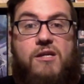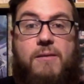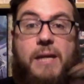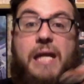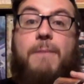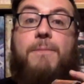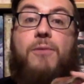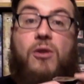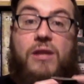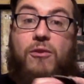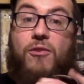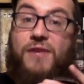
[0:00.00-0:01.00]
he can put
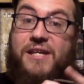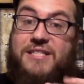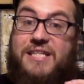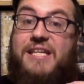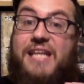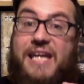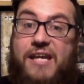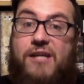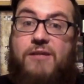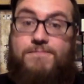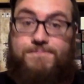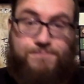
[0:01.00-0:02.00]
little things in
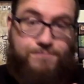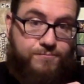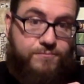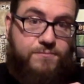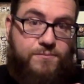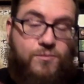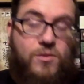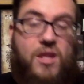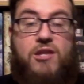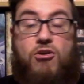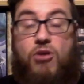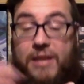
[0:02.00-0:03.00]
here.
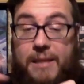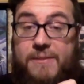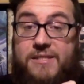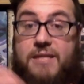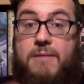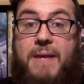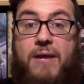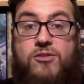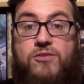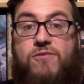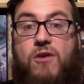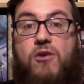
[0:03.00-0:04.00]
There are limited
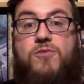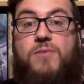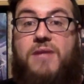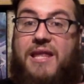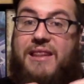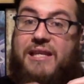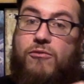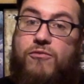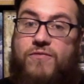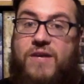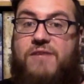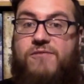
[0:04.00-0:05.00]
amounts of those, but they're little
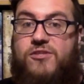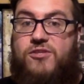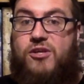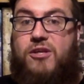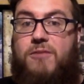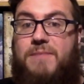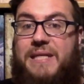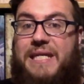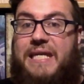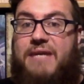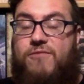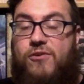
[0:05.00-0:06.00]
favours that can be
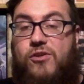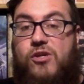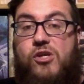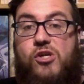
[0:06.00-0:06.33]
given